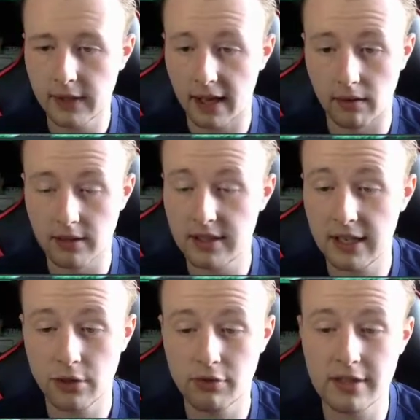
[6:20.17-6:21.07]

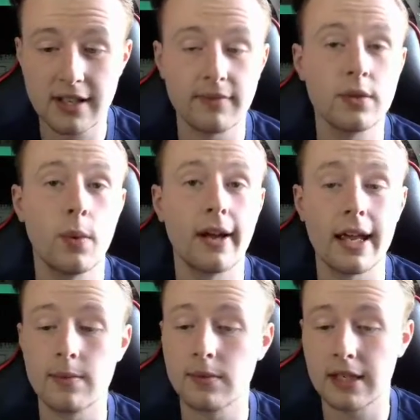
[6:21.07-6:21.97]
671
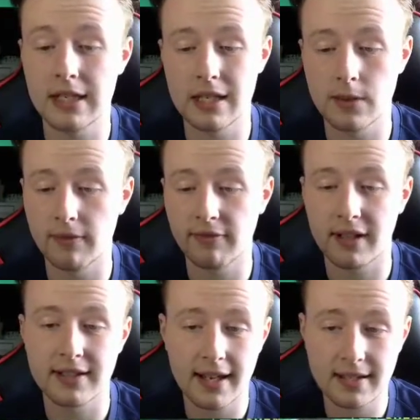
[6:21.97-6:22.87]
games. He's been
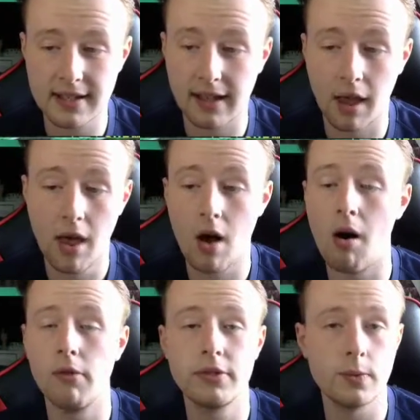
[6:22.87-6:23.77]
fantastic.
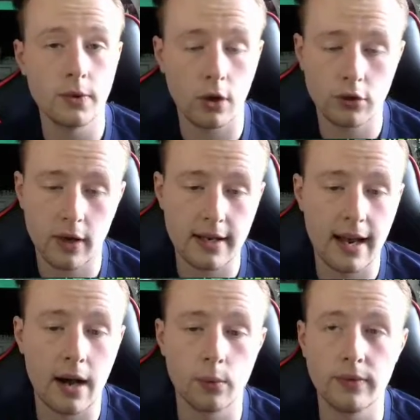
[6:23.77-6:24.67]
Obviously, we've got Trent
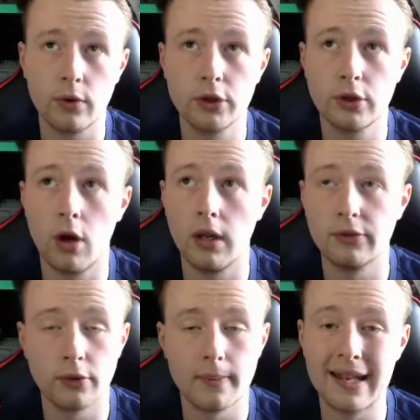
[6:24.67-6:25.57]
now. We've also got
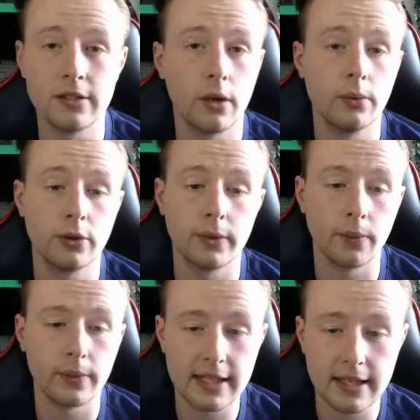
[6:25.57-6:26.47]
Livermento, so we don't
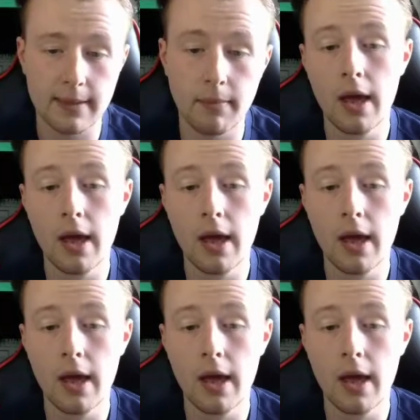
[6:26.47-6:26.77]
need him.